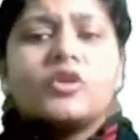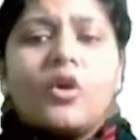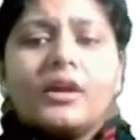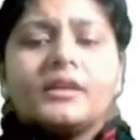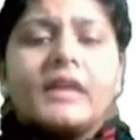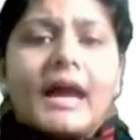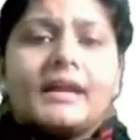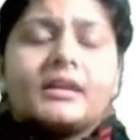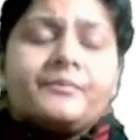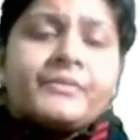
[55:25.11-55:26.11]
thought
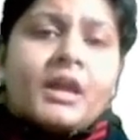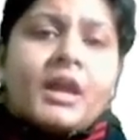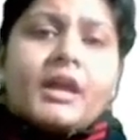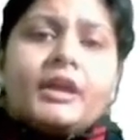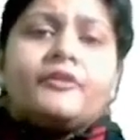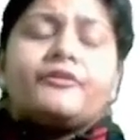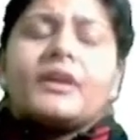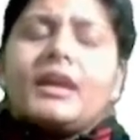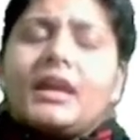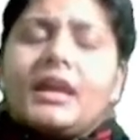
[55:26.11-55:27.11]
that if
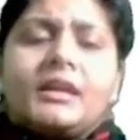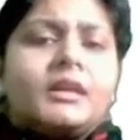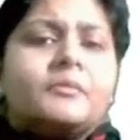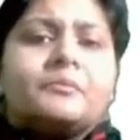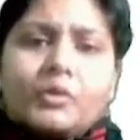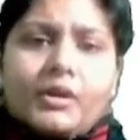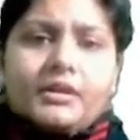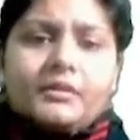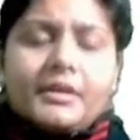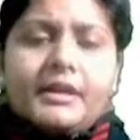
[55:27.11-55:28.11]
any employee,